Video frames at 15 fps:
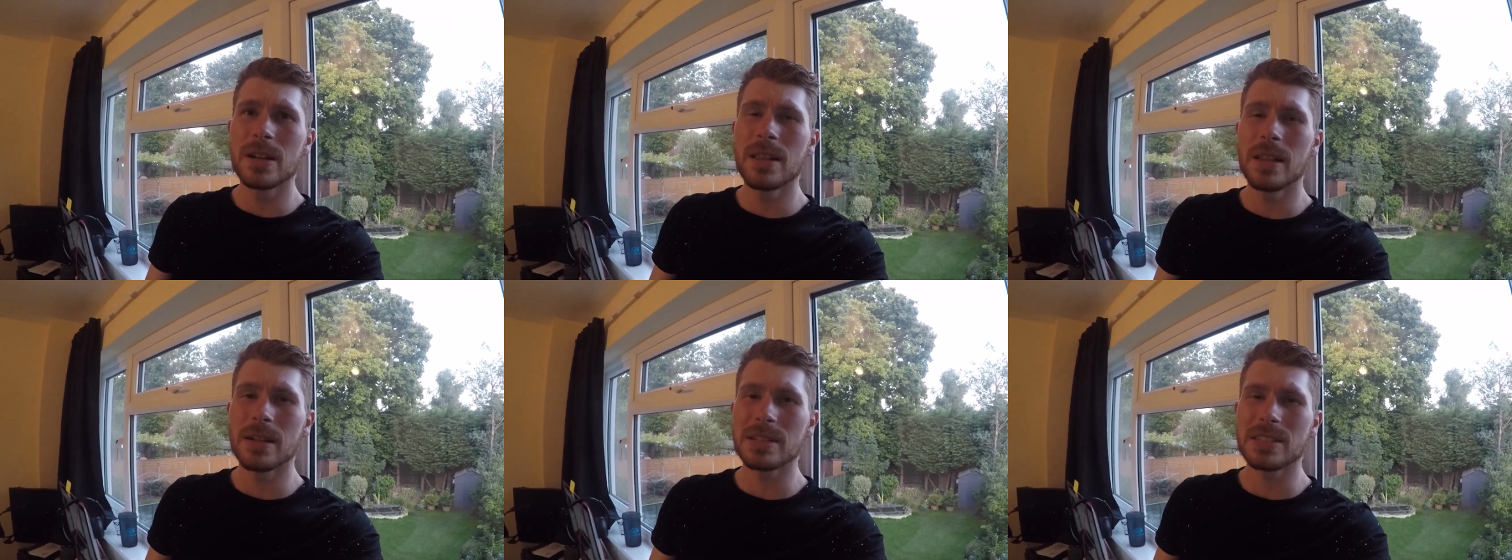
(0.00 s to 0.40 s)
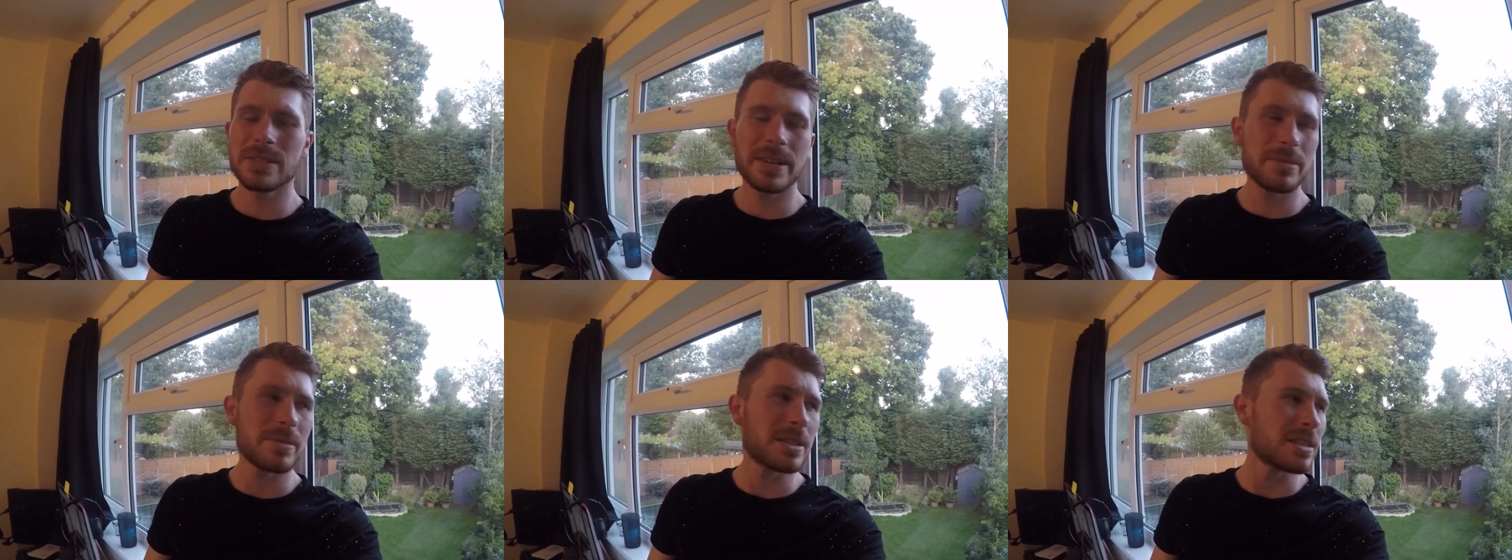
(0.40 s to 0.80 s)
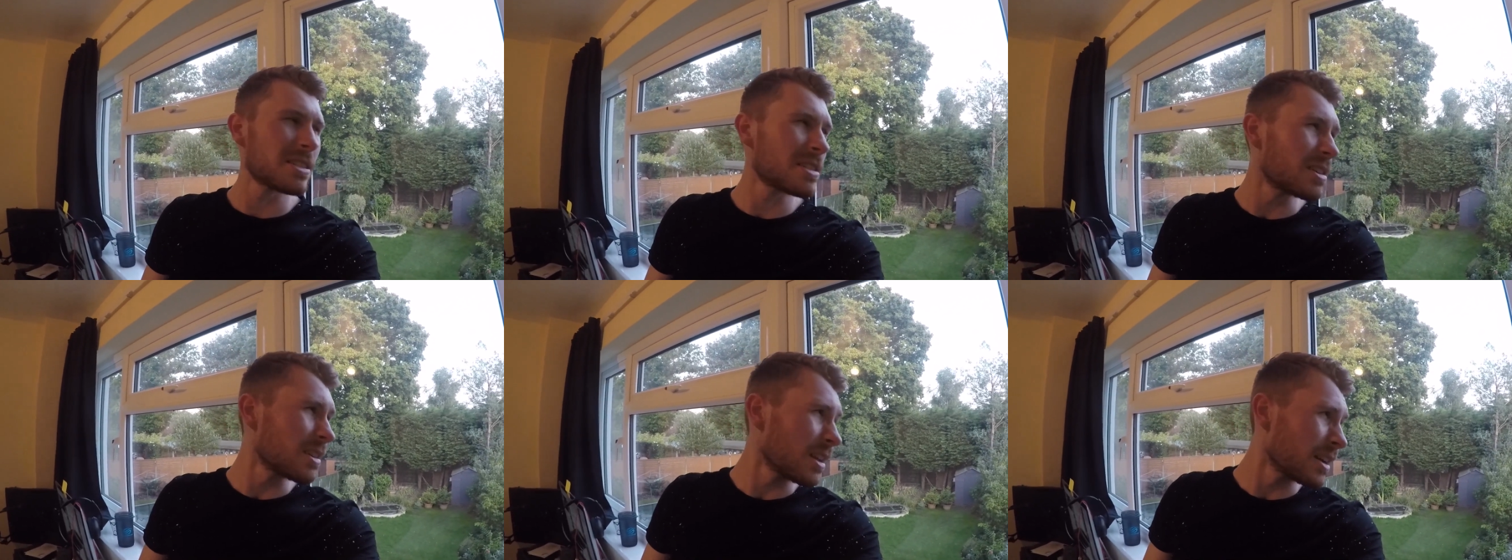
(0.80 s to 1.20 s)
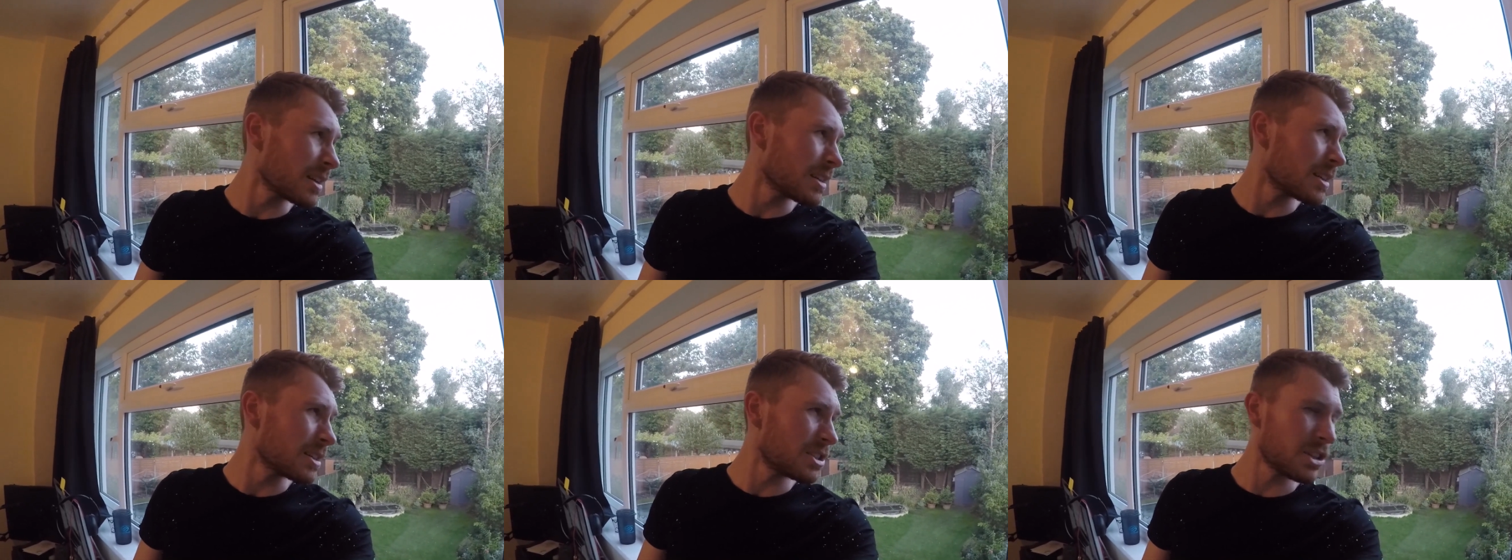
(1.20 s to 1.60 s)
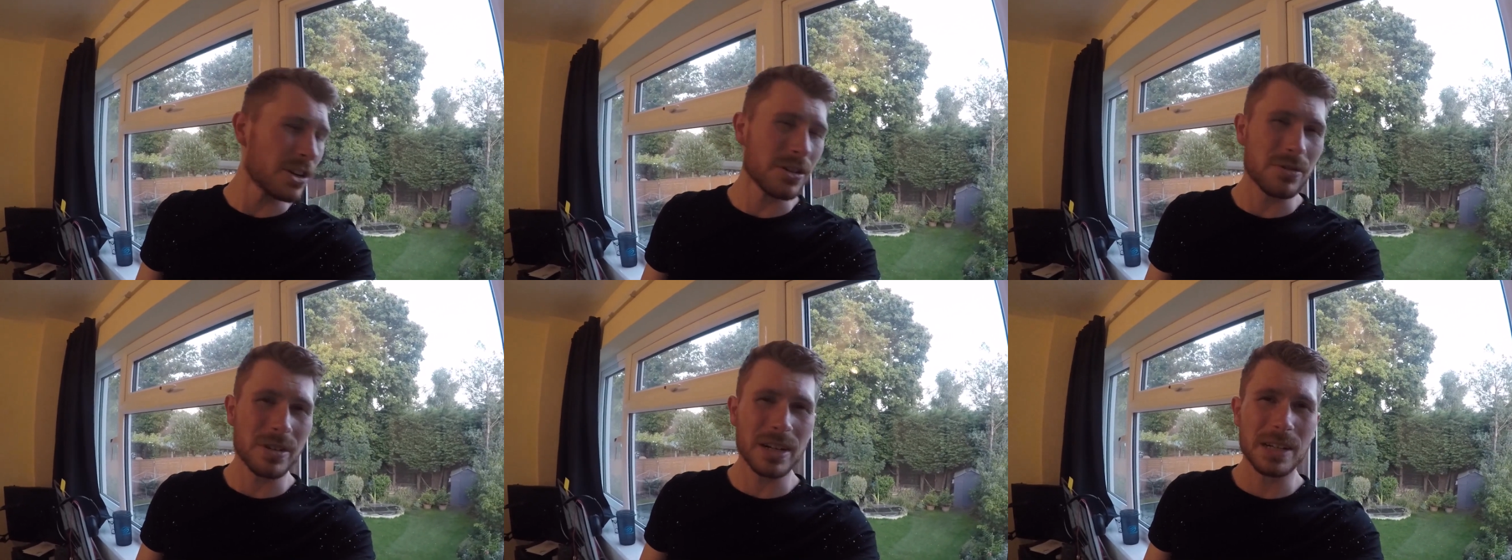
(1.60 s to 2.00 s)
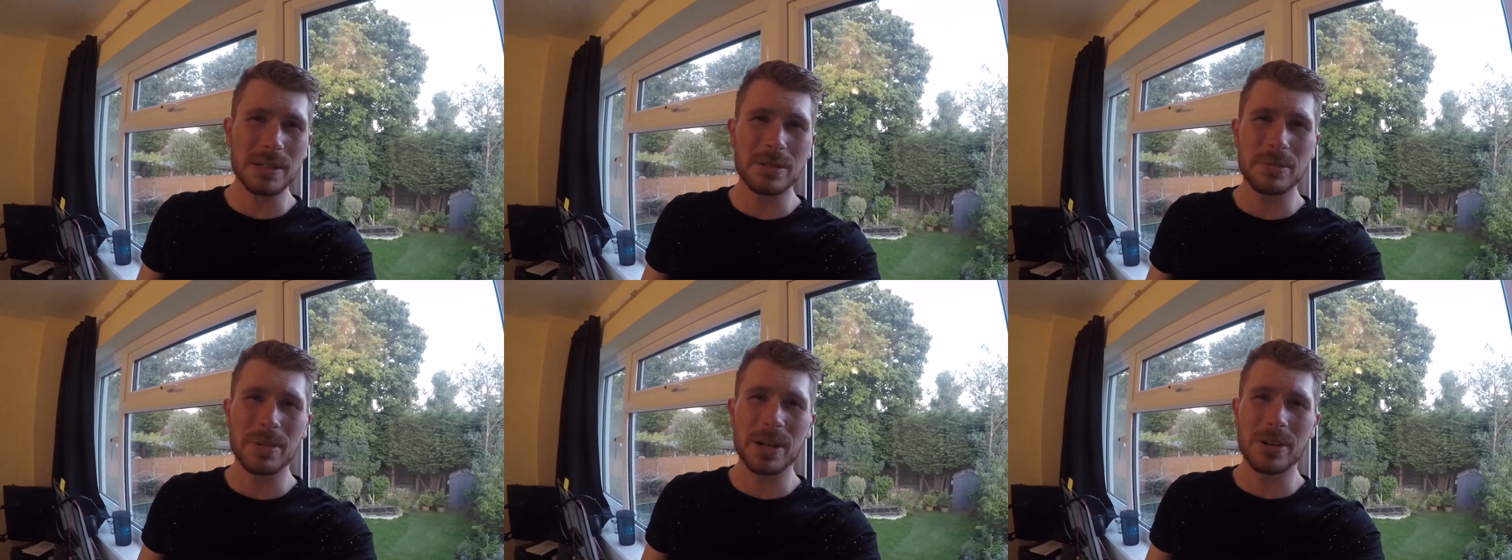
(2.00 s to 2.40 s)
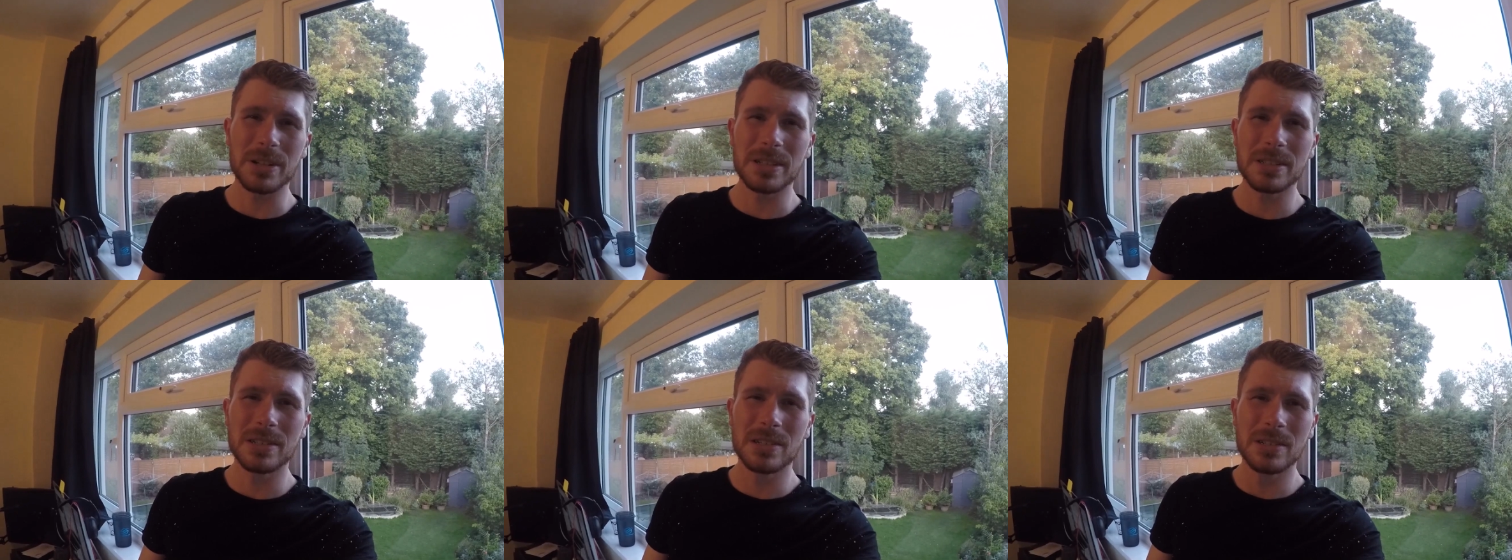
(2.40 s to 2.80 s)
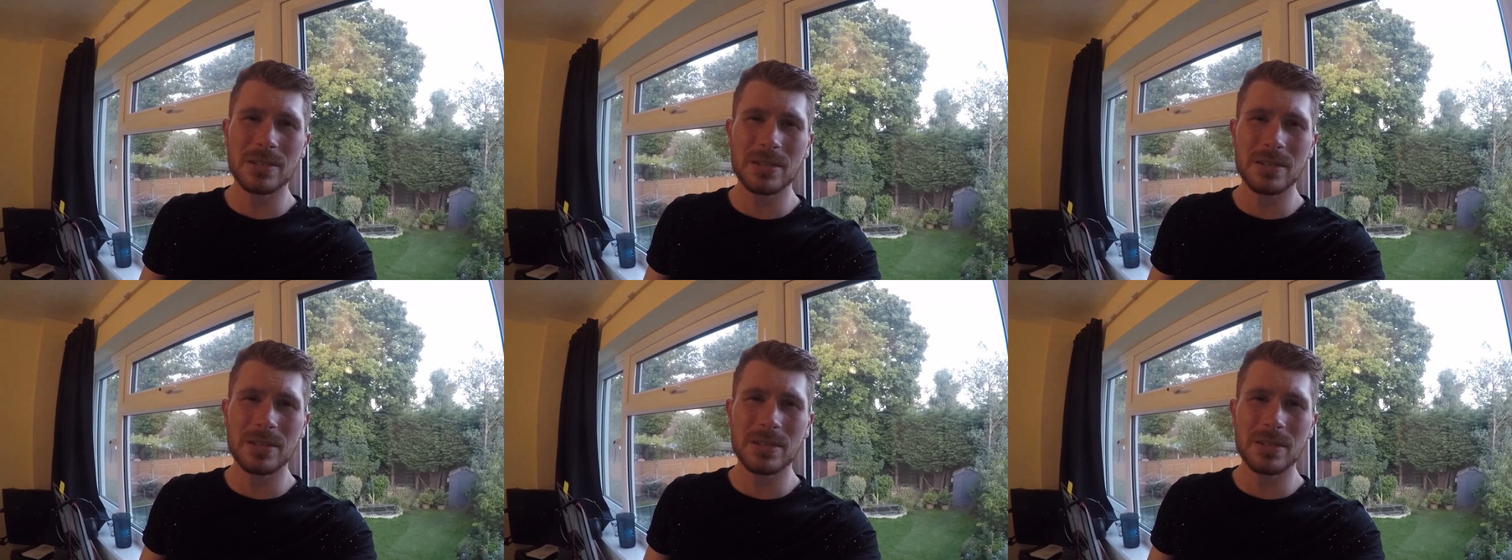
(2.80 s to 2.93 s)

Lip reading: Like, scripting's like a joke, really, to be honest.